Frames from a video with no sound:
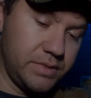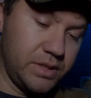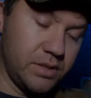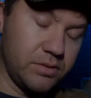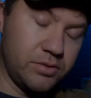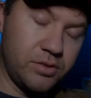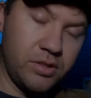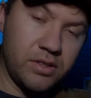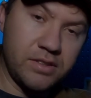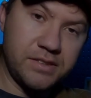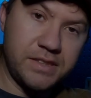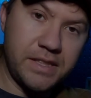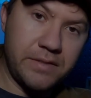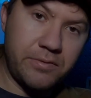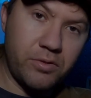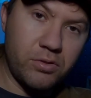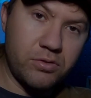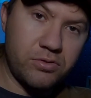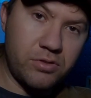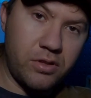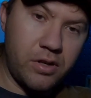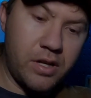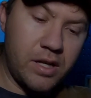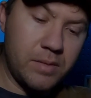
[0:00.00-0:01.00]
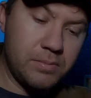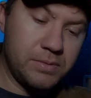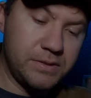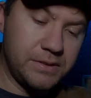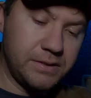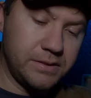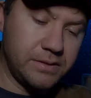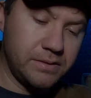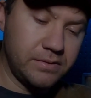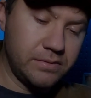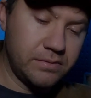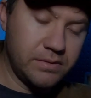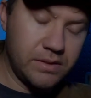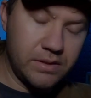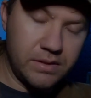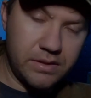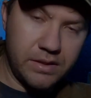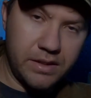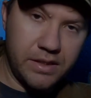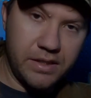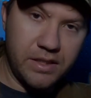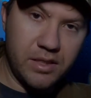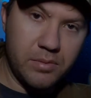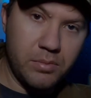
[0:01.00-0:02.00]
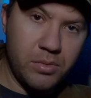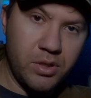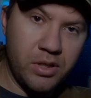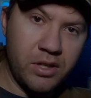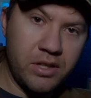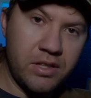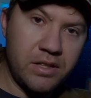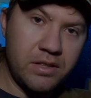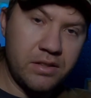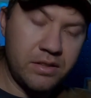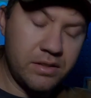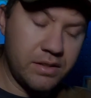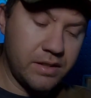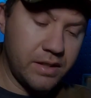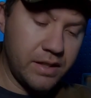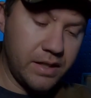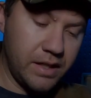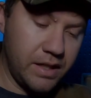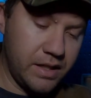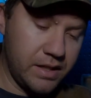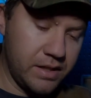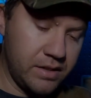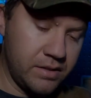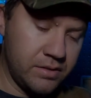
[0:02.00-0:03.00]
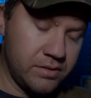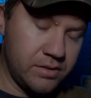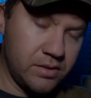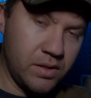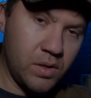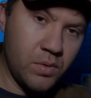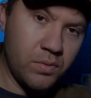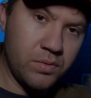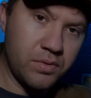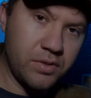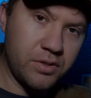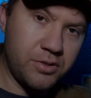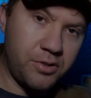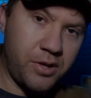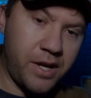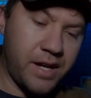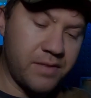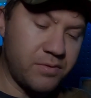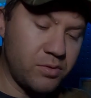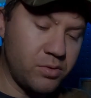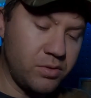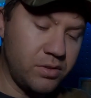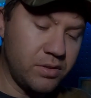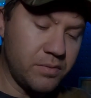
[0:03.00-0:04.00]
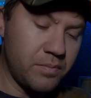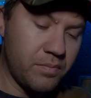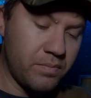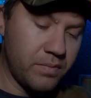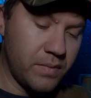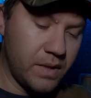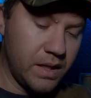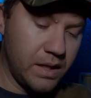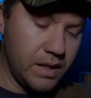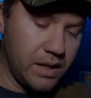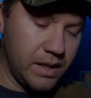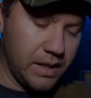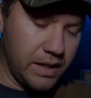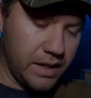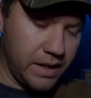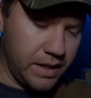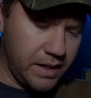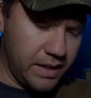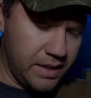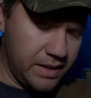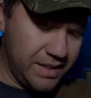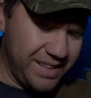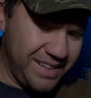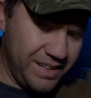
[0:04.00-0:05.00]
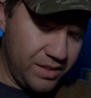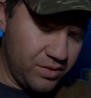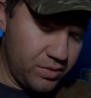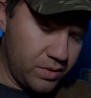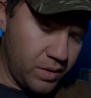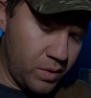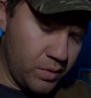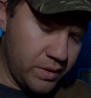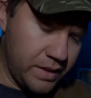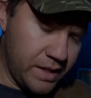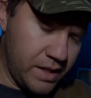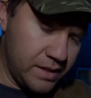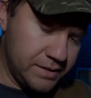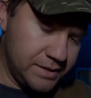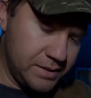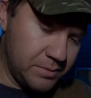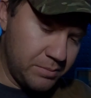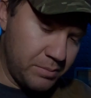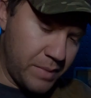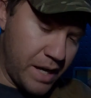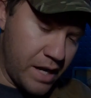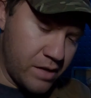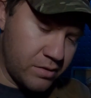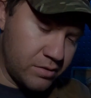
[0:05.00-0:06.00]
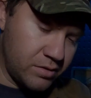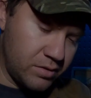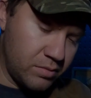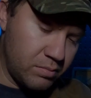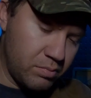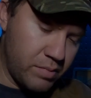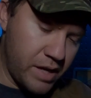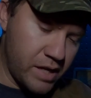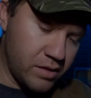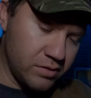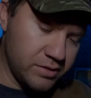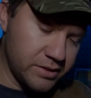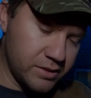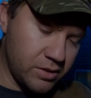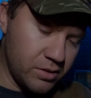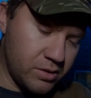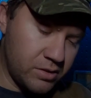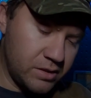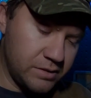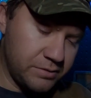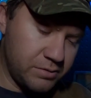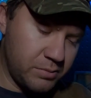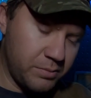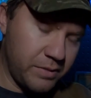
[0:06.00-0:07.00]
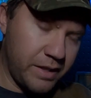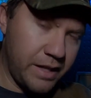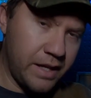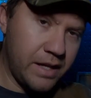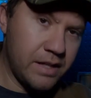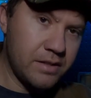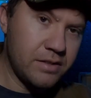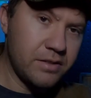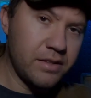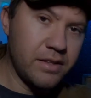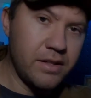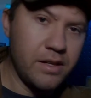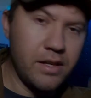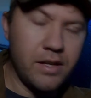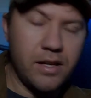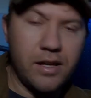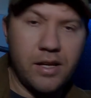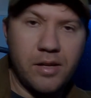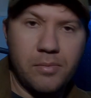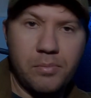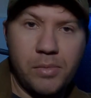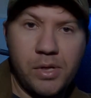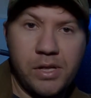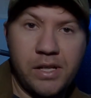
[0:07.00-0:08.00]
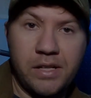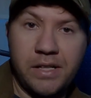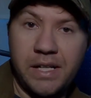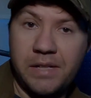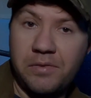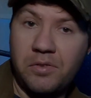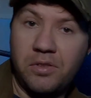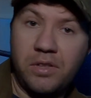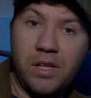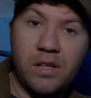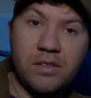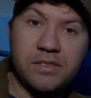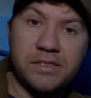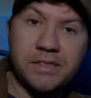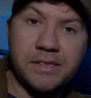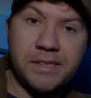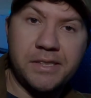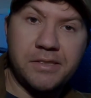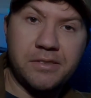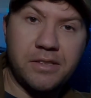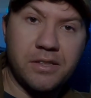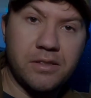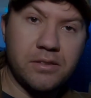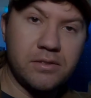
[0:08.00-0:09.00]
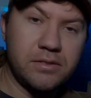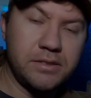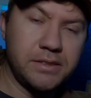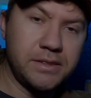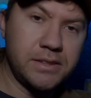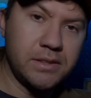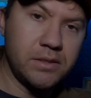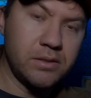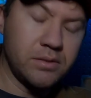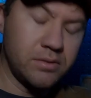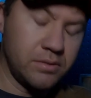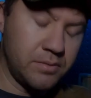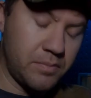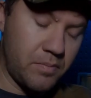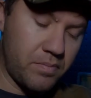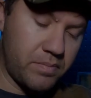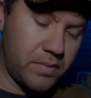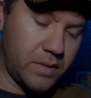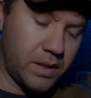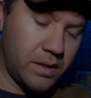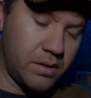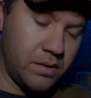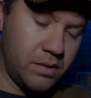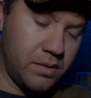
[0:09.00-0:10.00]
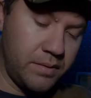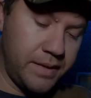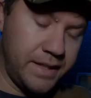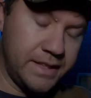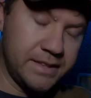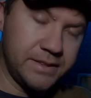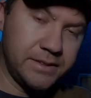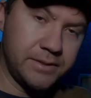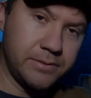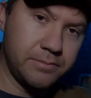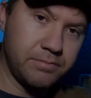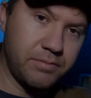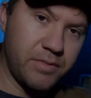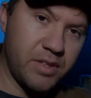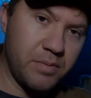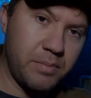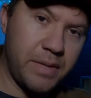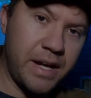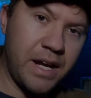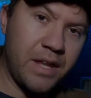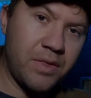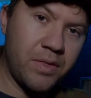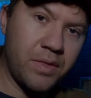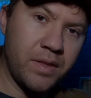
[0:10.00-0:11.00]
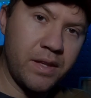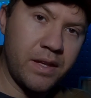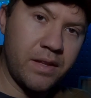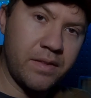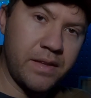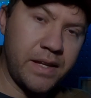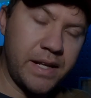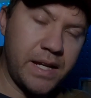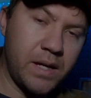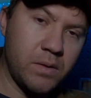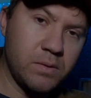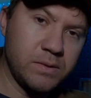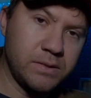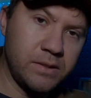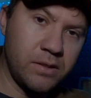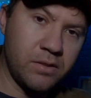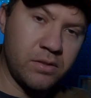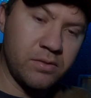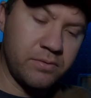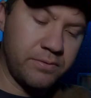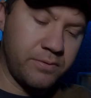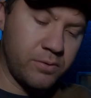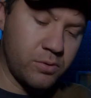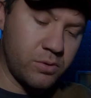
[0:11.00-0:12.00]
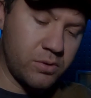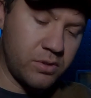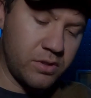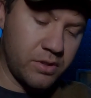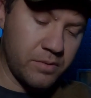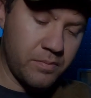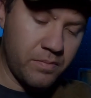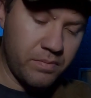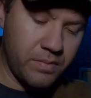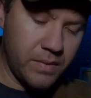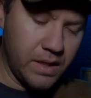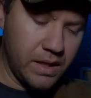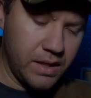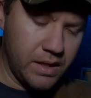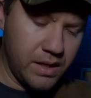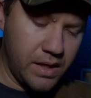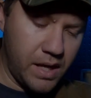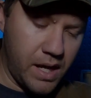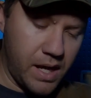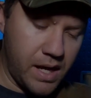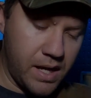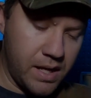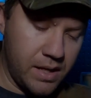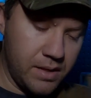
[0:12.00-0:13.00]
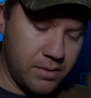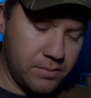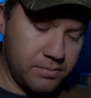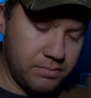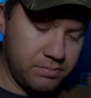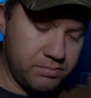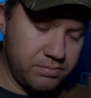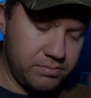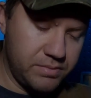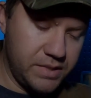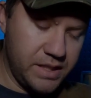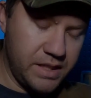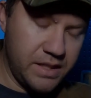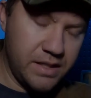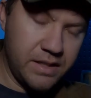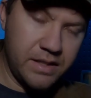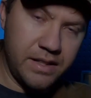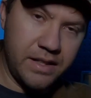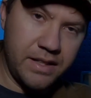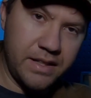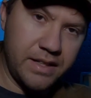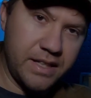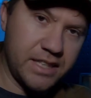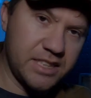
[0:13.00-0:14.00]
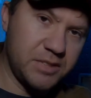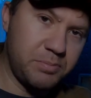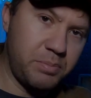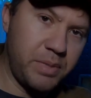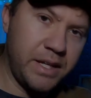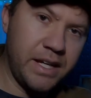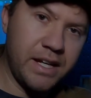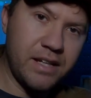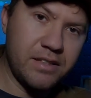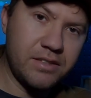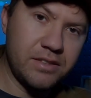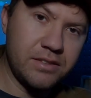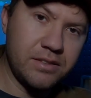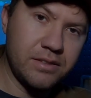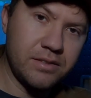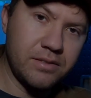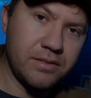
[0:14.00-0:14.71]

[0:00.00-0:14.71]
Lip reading: took several drops in the mud and on gravel, and only got some minor battle scars from that, but it never lost zero. So that's the main thing that I was looking for. I didn't expect